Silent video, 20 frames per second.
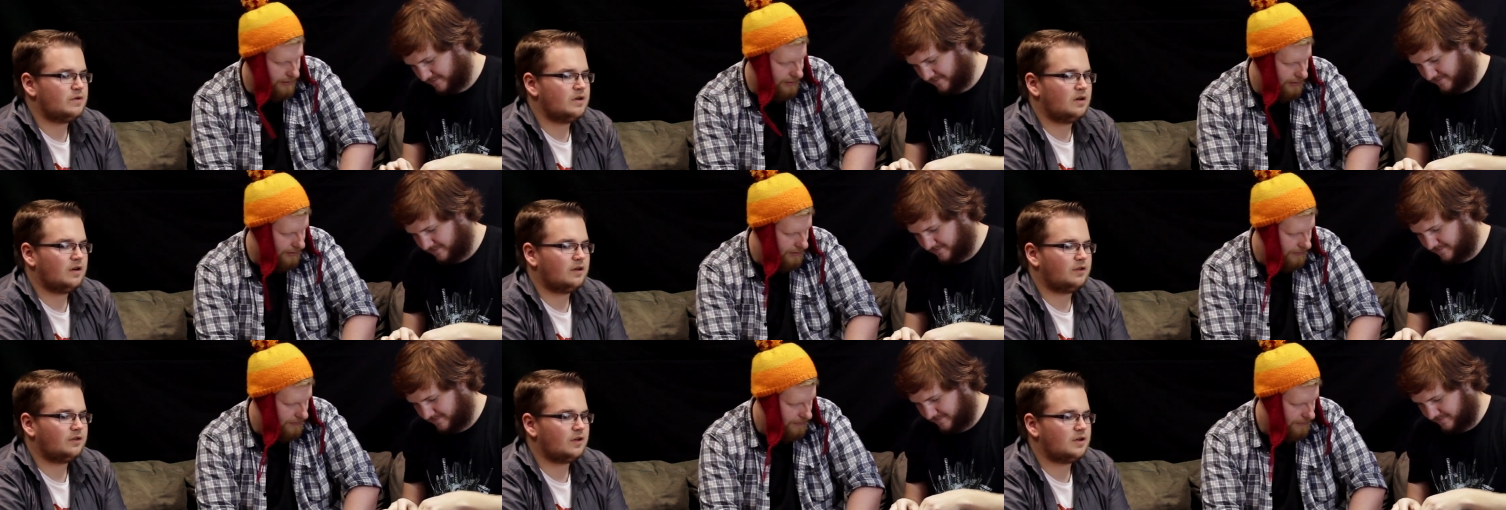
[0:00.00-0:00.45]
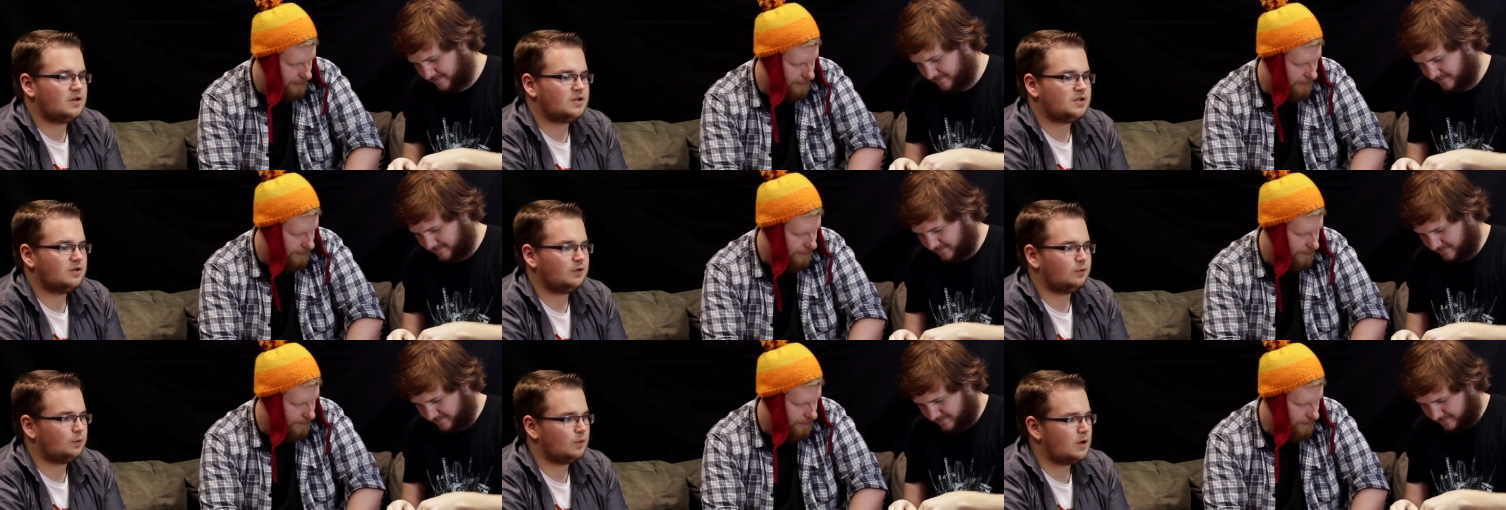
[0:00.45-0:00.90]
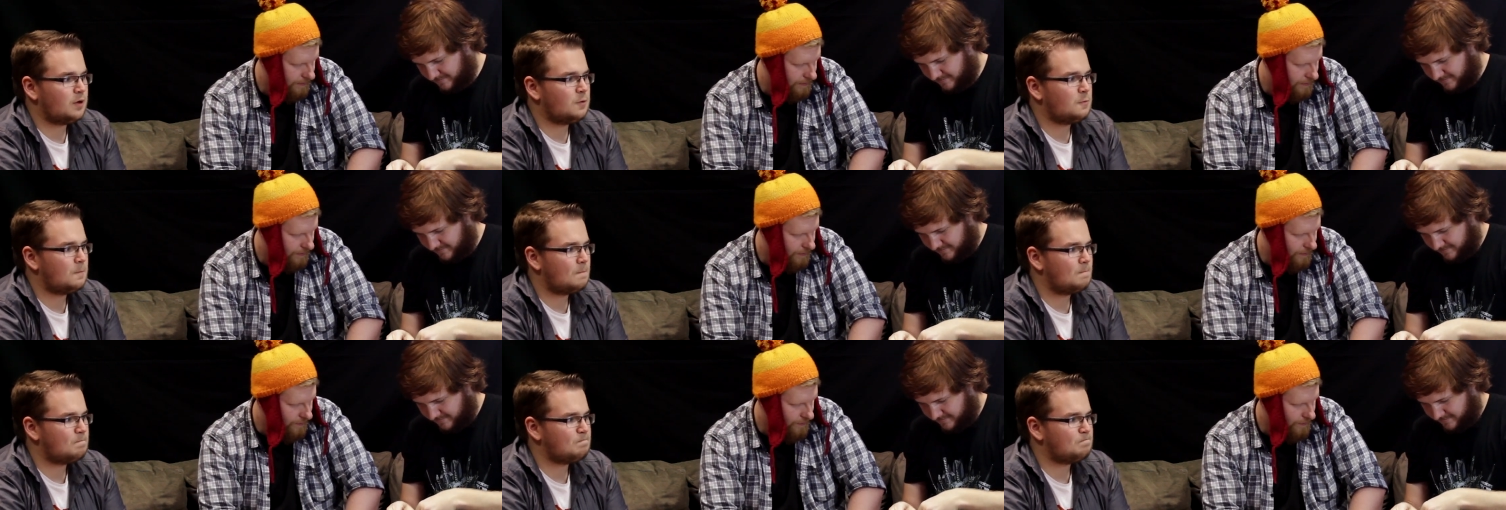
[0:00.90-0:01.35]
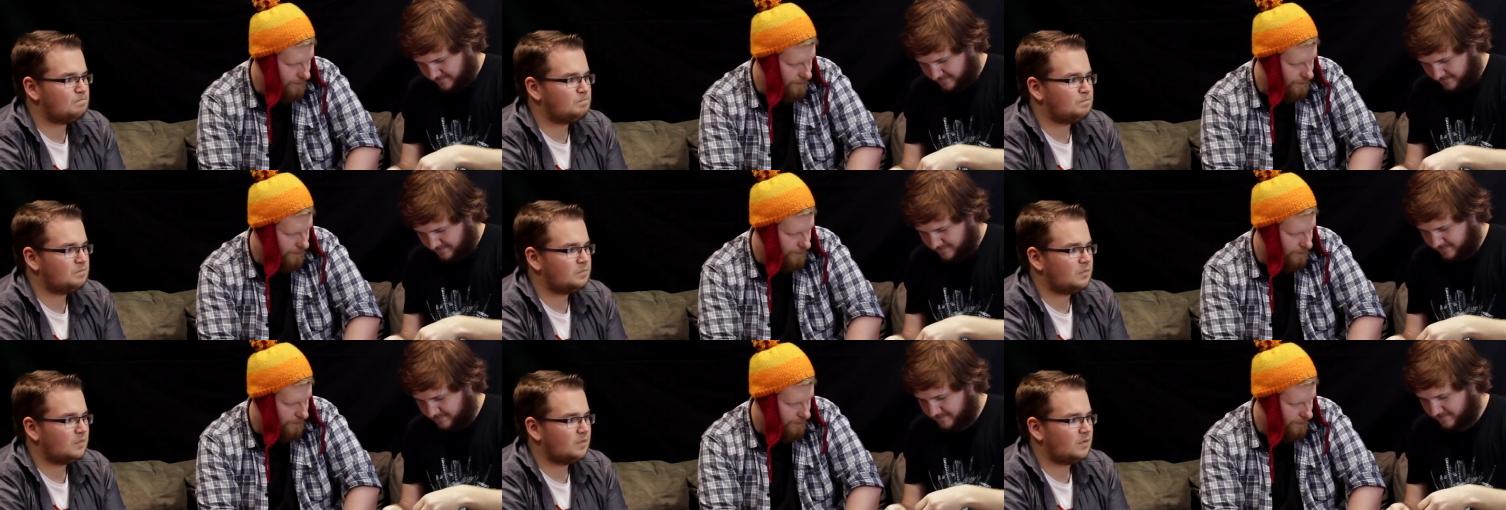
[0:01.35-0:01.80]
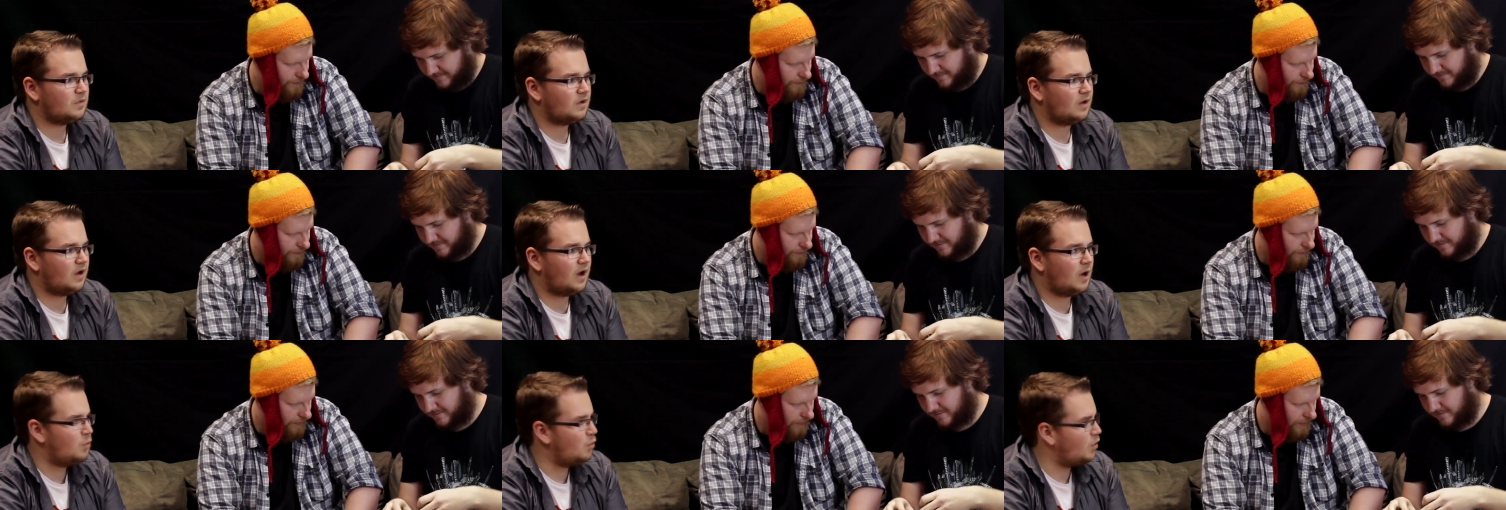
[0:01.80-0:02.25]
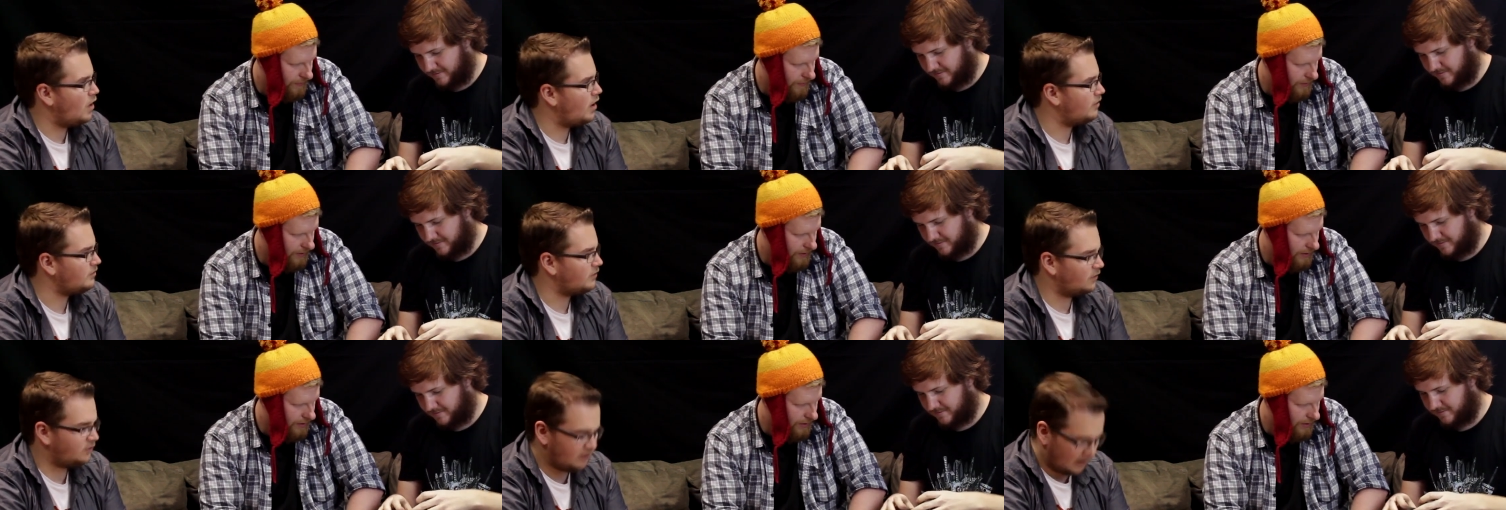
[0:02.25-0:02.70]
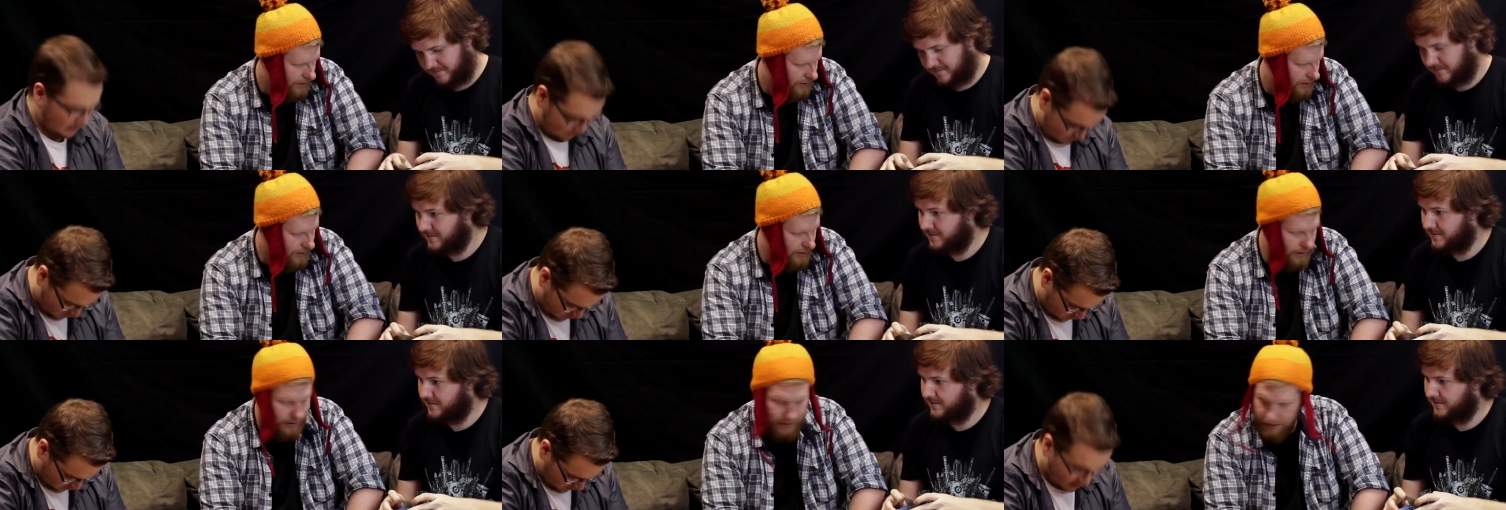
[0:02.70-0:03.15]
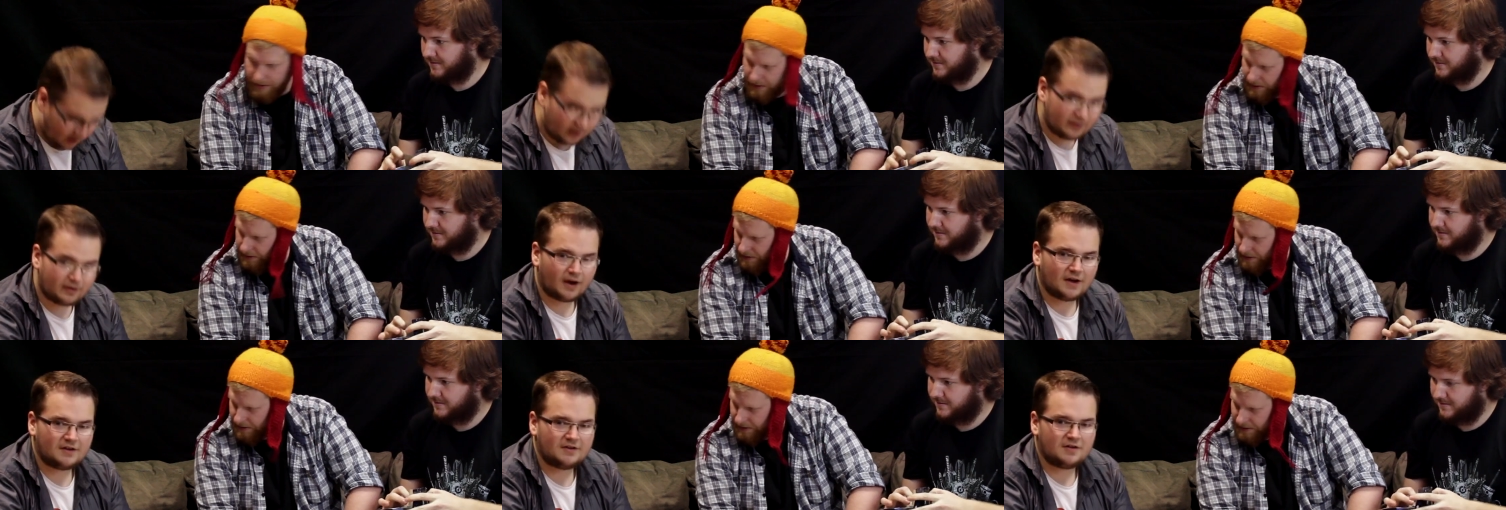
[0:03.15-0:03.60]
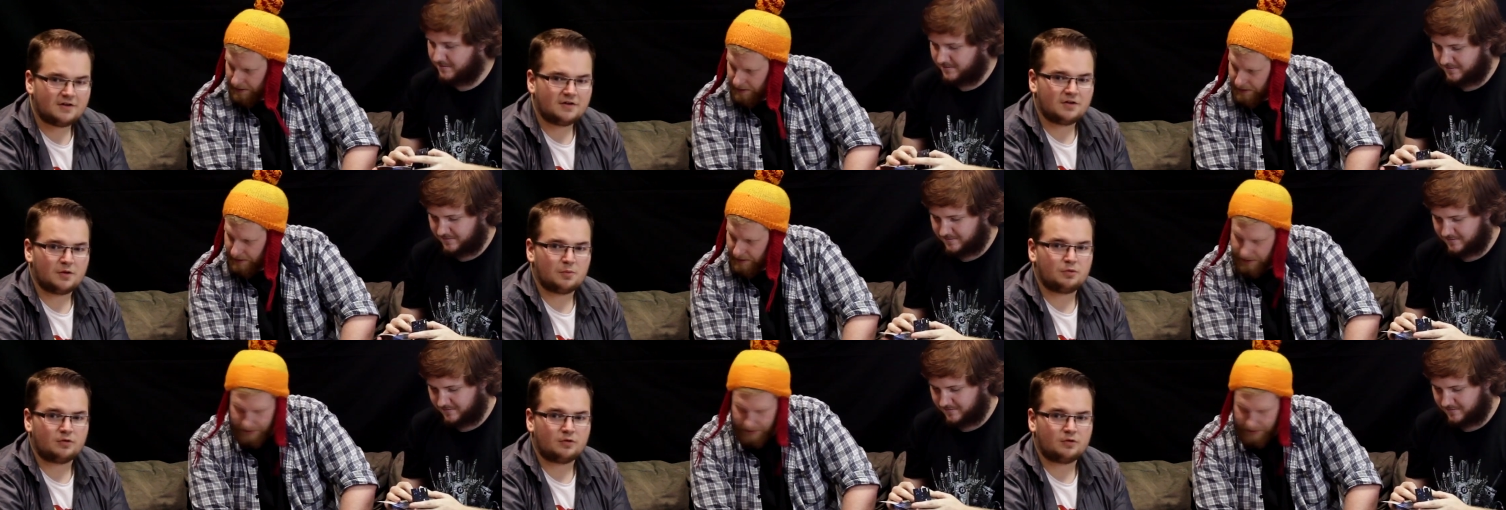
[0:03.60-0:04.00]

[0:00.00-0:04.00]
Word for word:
Speaker 1: realisation as well. I'm wearing the same shirt that I did in the